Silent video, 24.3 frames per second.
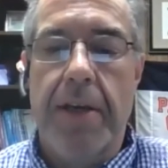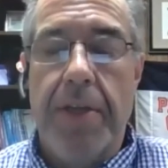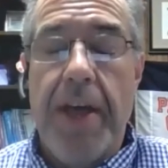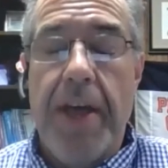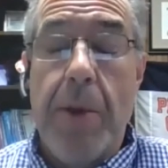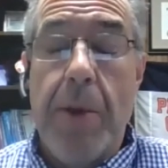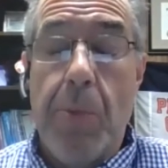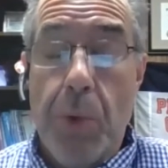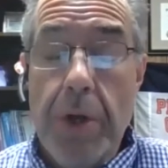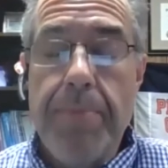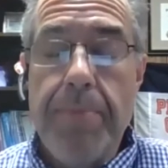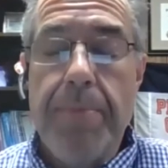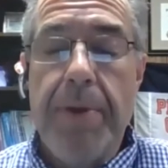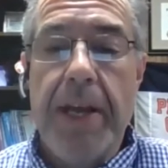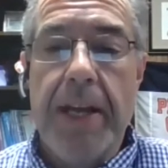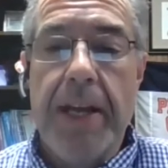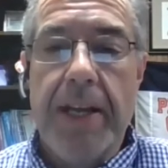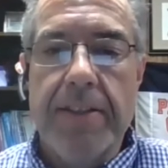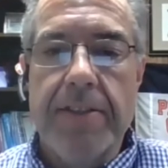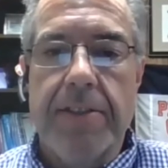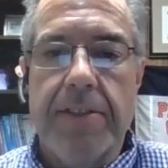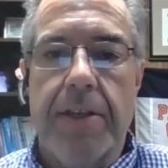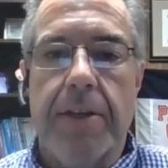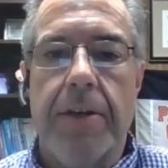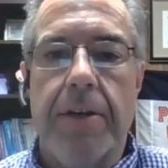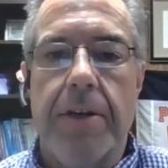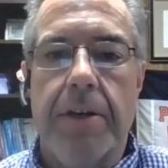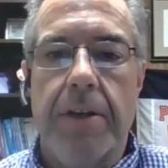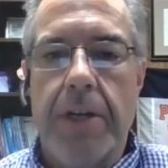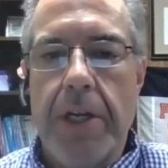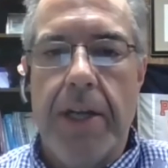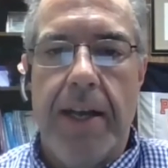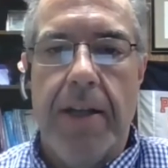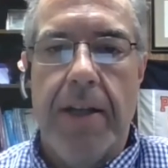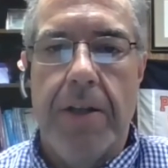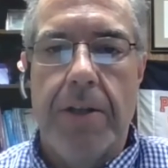they would be
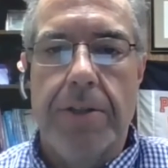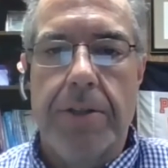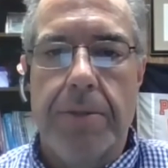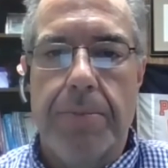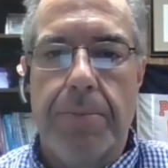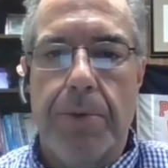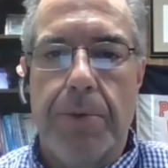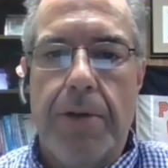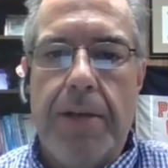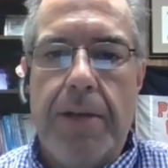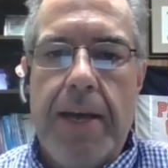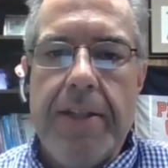considered eligible.